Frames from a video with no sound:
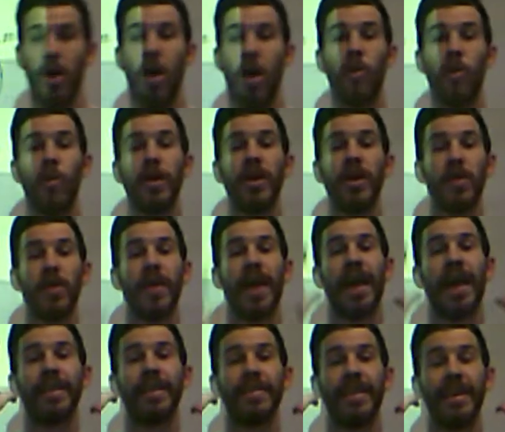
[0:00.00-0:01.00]
We know
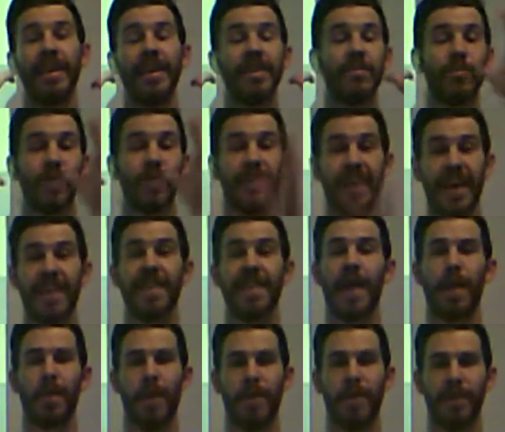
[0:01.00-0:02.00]
that idea is within
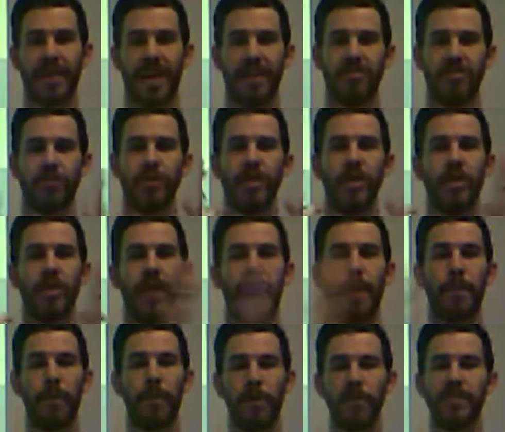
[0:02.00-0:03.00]
that publication. We know
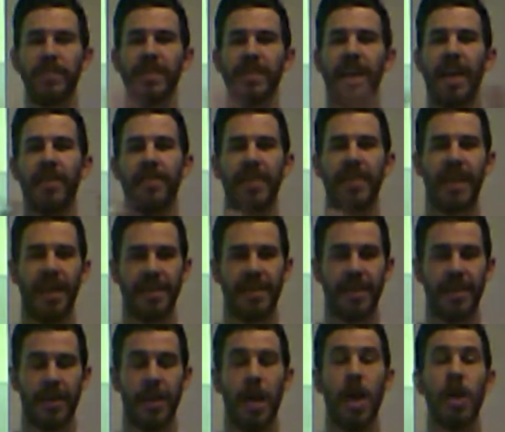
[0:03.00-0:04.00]
that person gave the
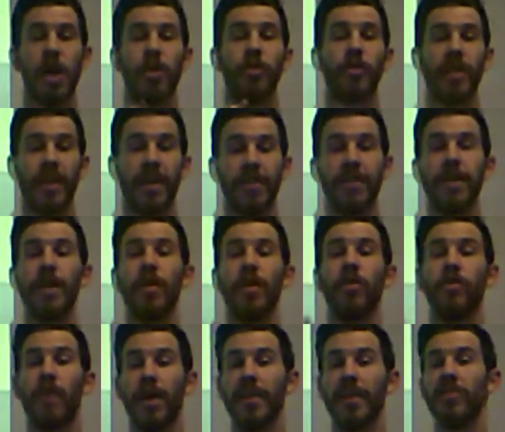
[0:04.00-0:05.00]
idea. You're giving
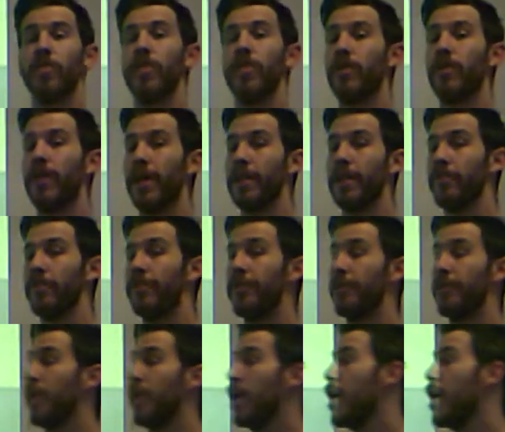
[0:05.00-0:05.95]
credit to where credit's due.